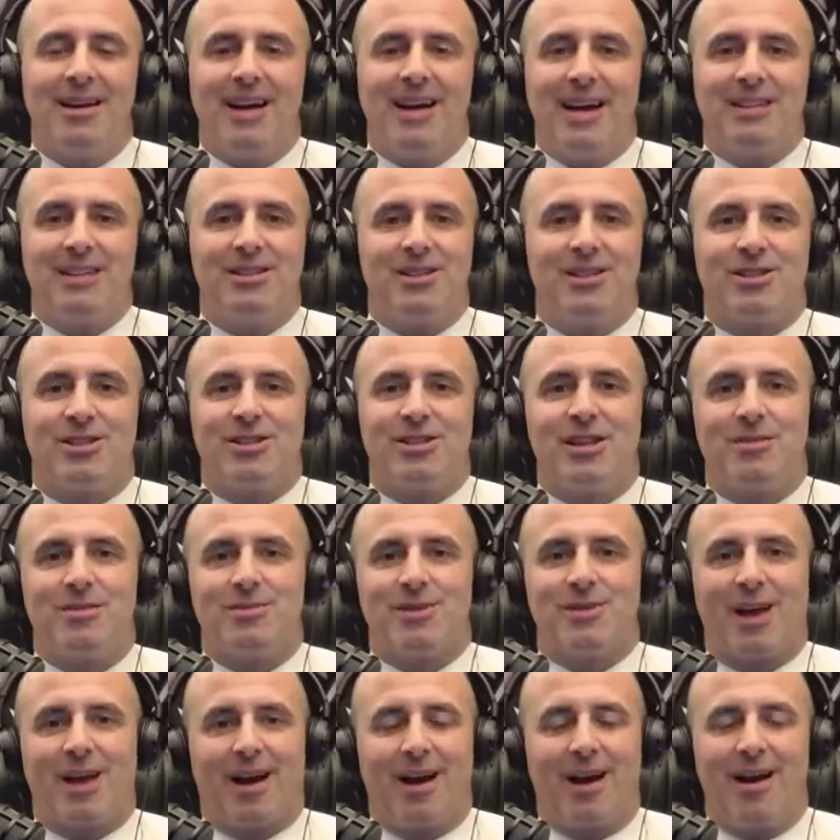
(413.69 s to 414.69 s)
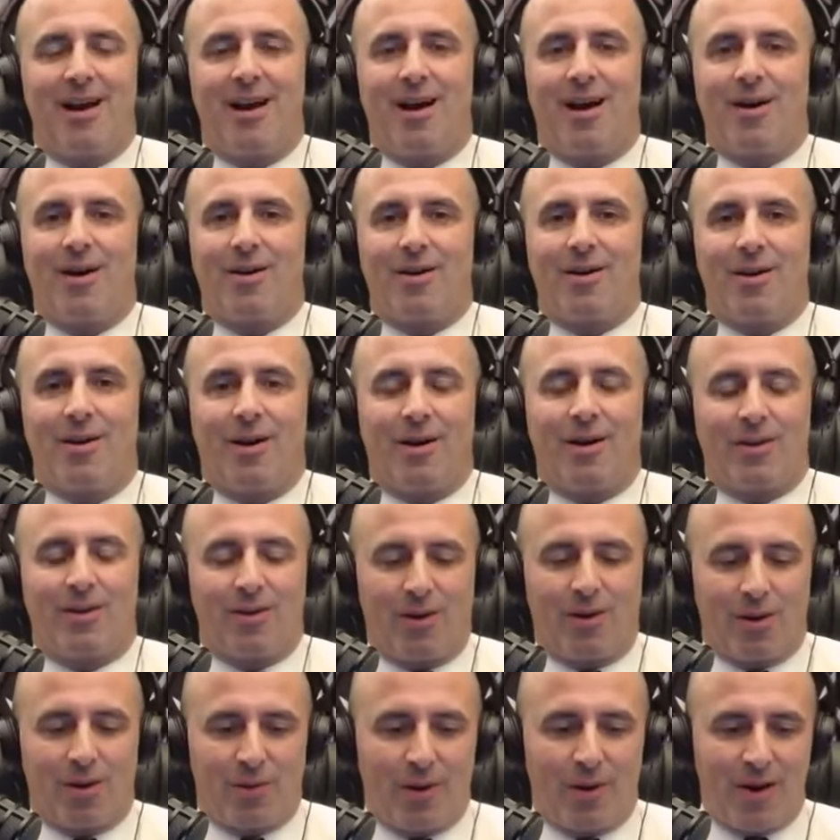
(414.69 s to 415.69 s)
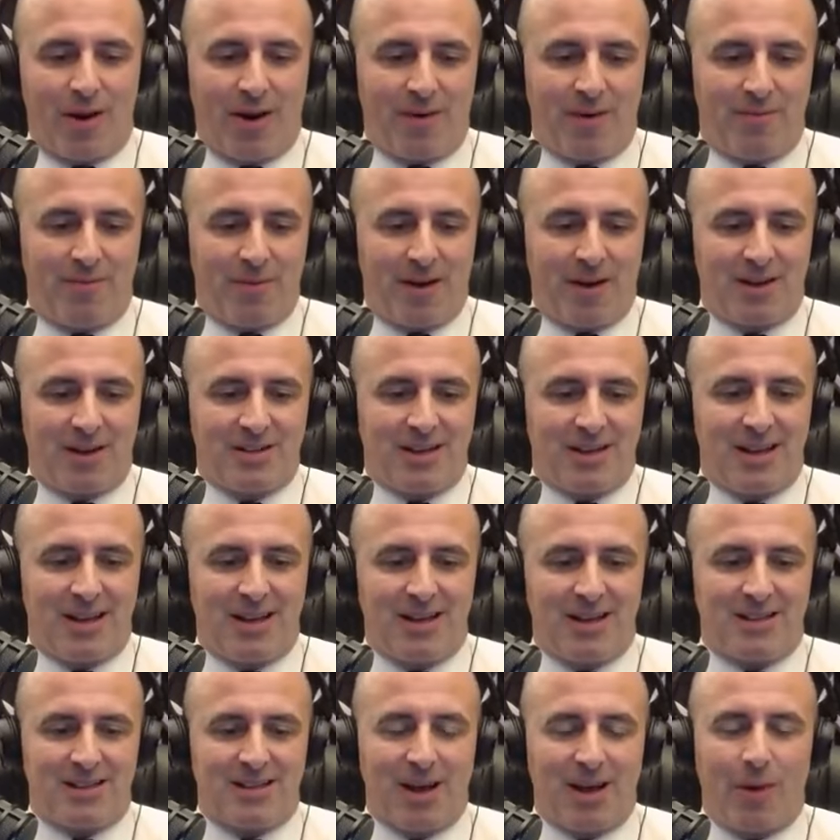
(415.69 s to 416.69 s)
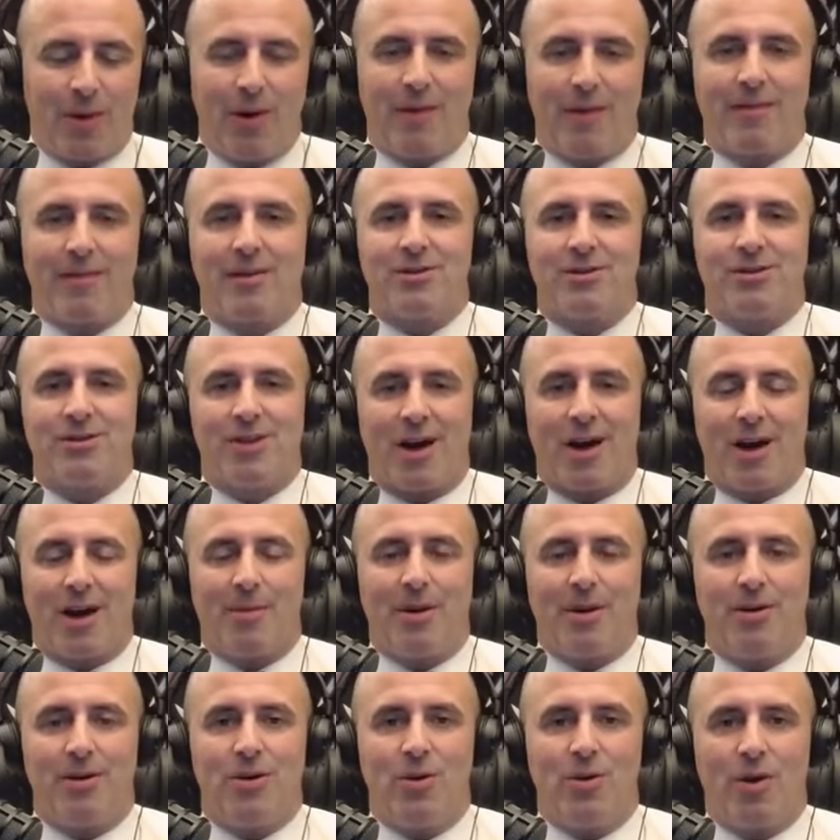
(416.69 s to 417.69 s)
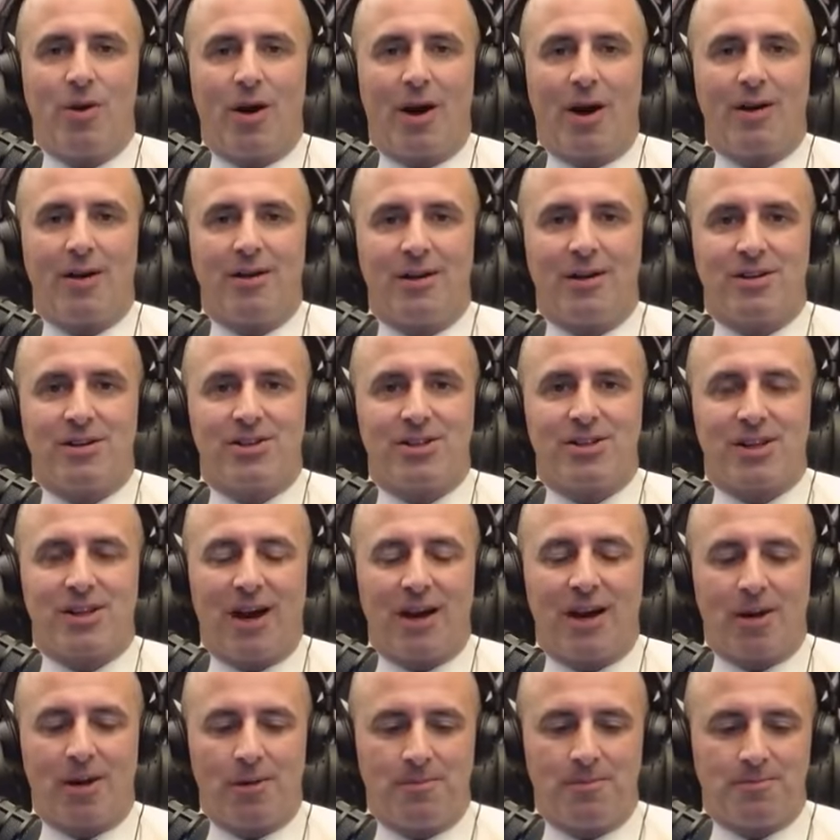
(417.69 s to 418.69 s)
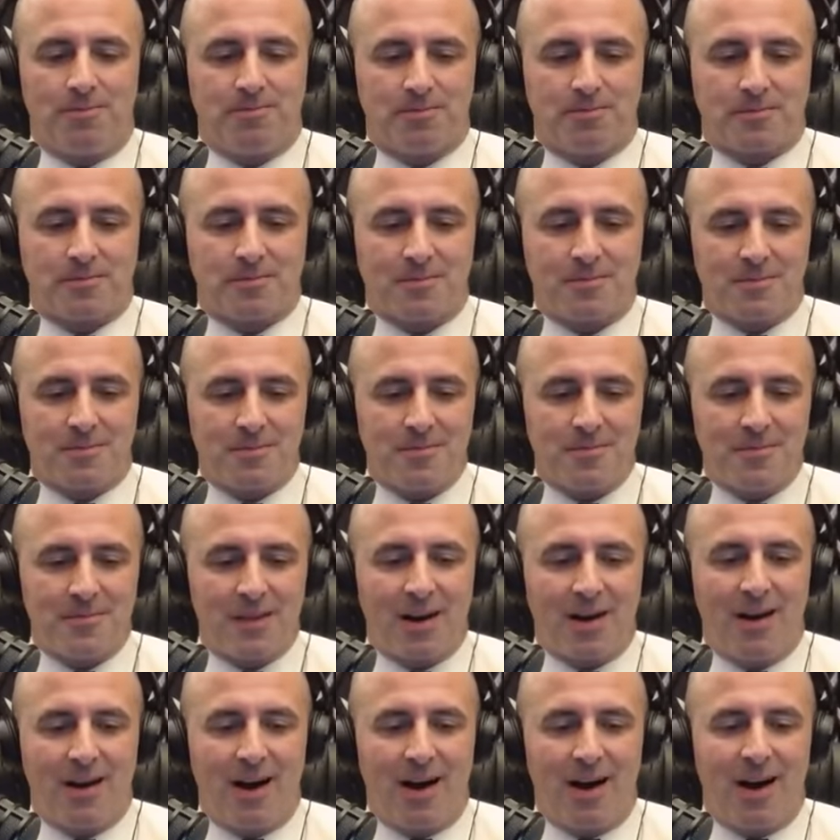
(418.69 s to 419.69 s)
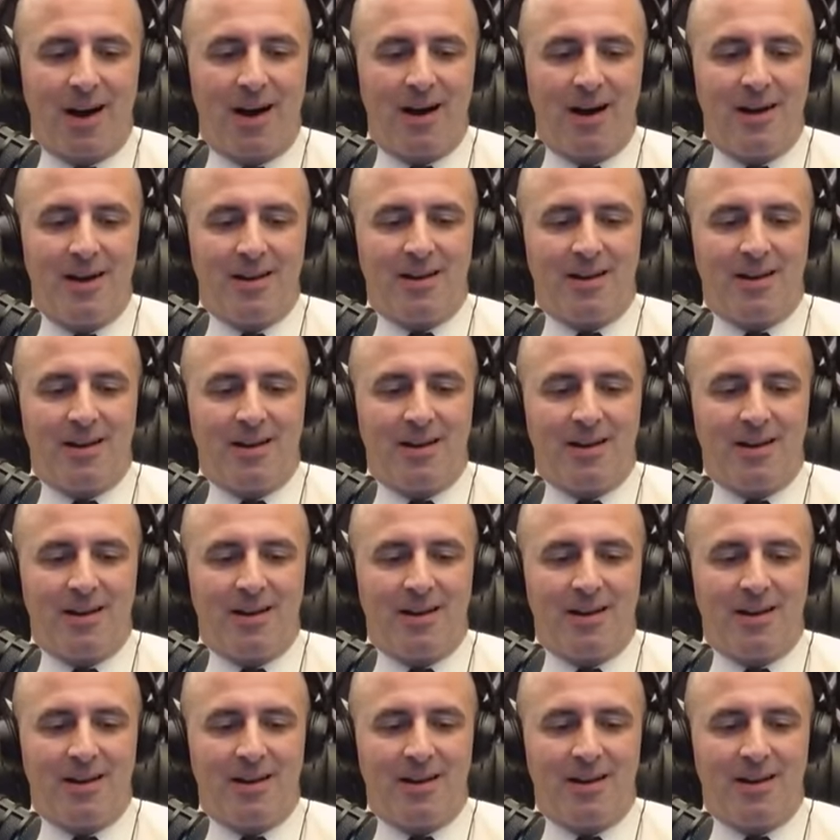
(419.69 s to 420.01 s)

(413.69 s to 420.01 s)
It just seems like a long, long, long way off because it is. However, let's talk about Newgarden and his title. Uh,